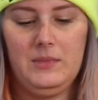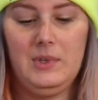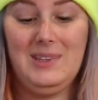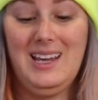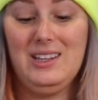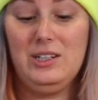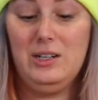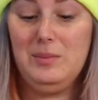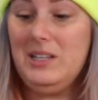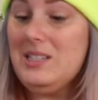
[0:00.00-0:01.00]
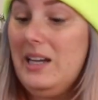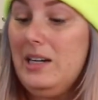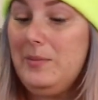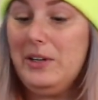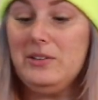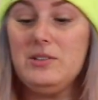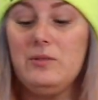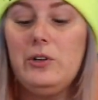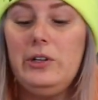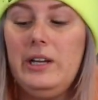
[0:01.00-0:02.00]
And the other plus side about
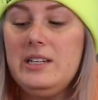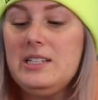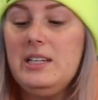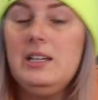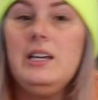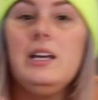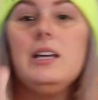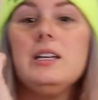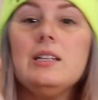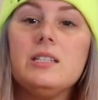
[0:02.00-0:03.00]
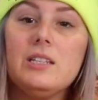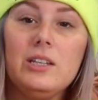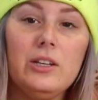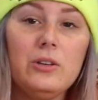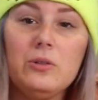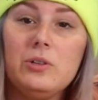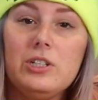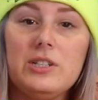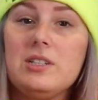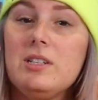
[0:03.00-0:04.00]
using royal icing is you
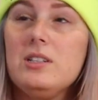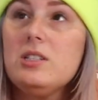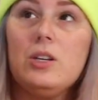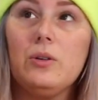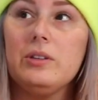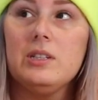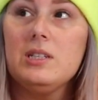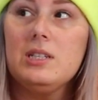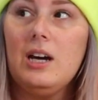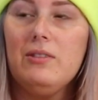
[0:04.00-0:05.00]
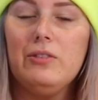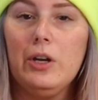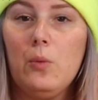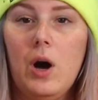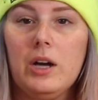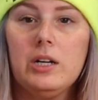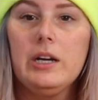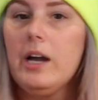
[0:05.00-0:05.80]
just soak this stuff in water.